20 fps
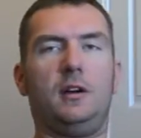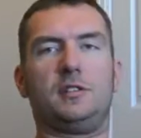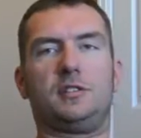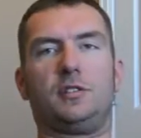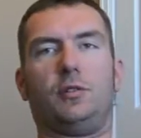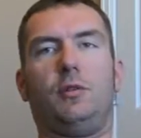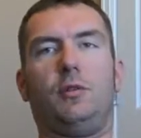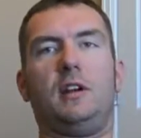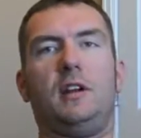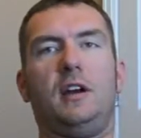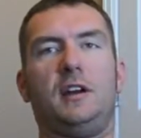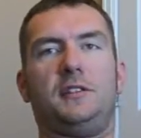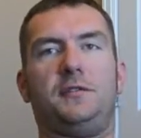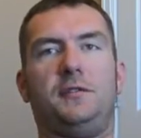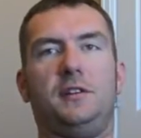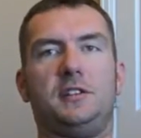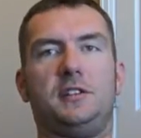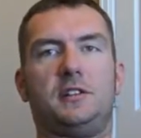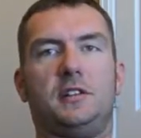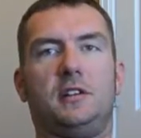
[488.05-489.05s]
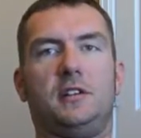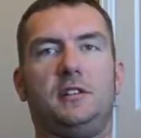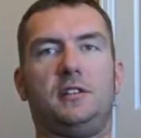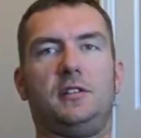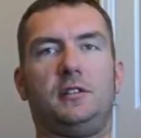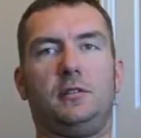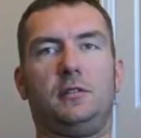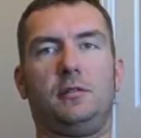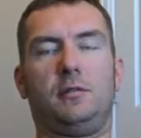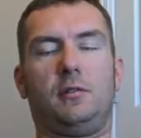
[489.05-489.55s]
So one nice feature
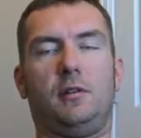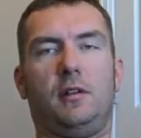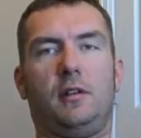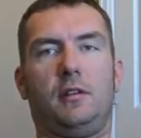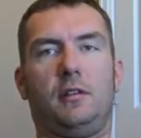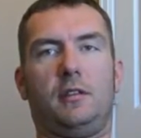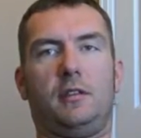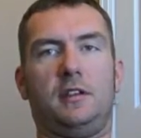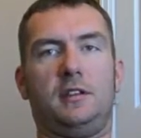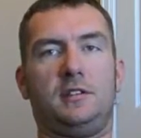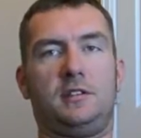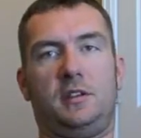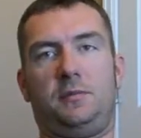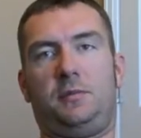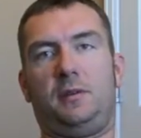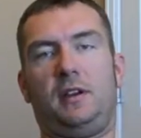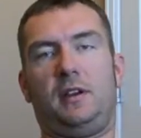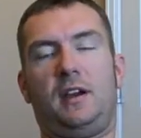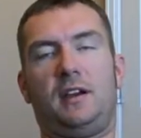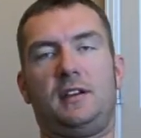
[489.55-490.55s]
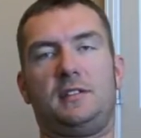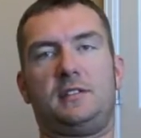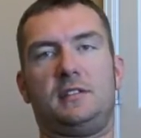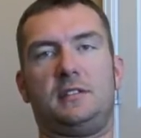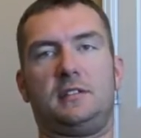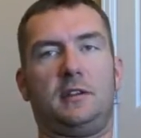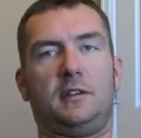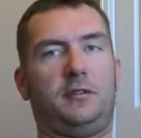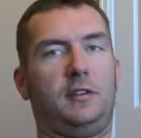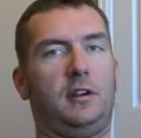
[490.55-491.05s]
to the GPS
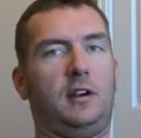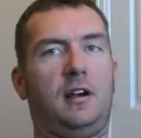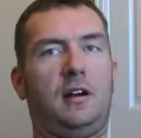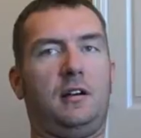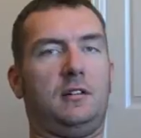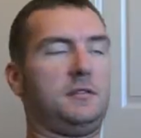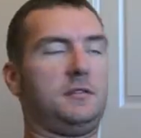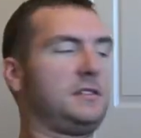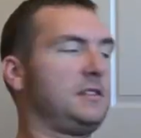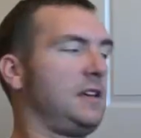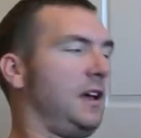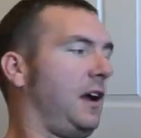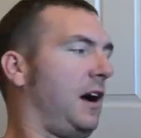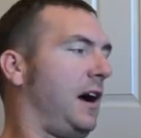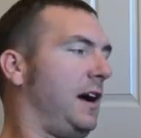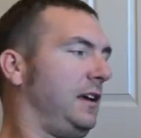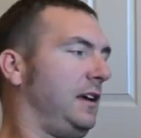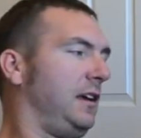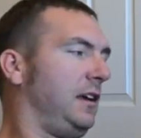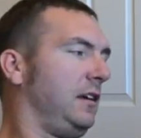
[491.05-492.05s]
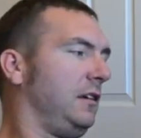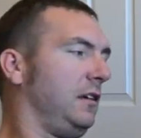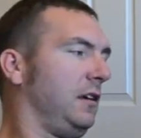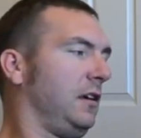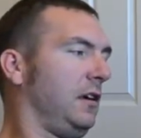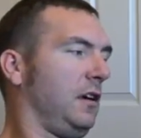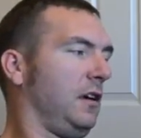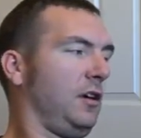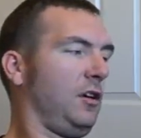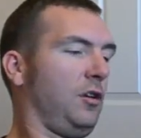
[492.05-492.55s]
is if you're out, say, hiking,
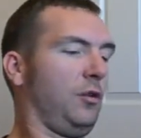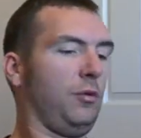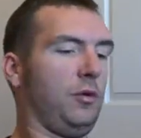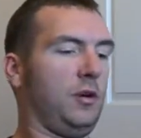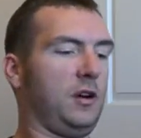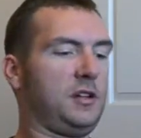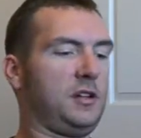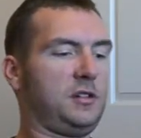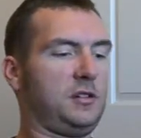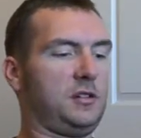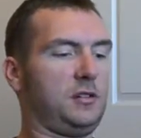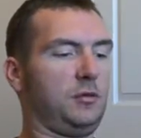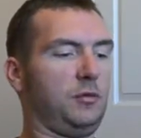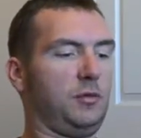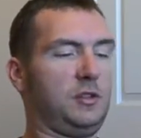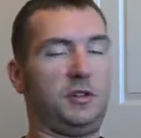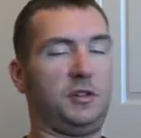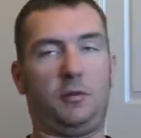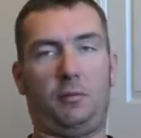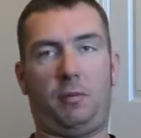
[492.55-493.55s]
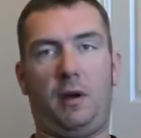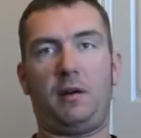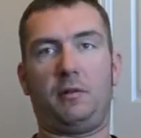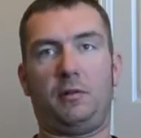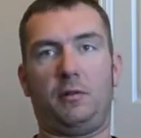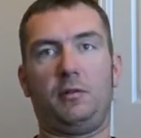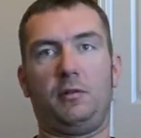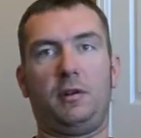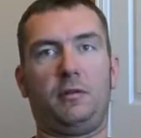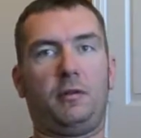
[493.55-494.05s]
which you
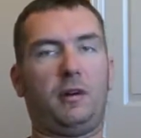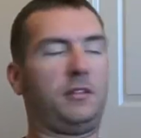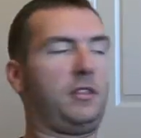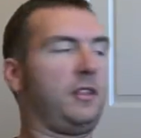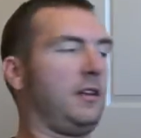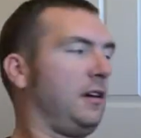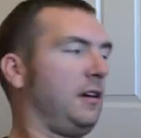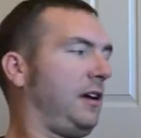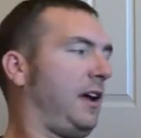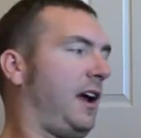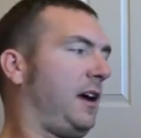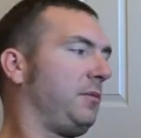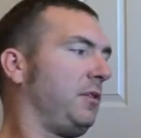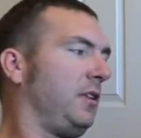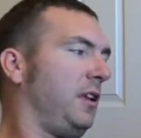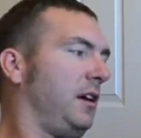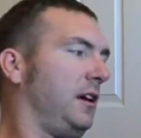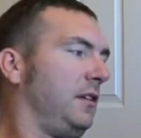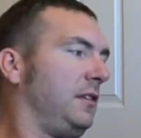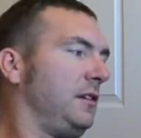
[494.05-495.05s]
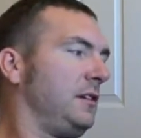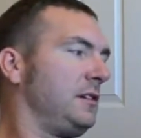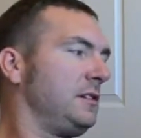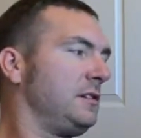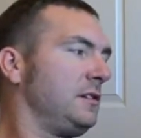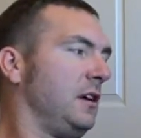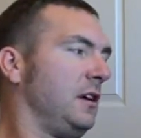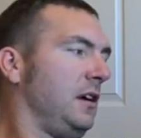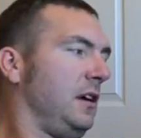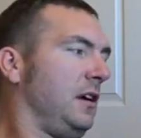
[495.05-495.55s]
probably would with a camera like this,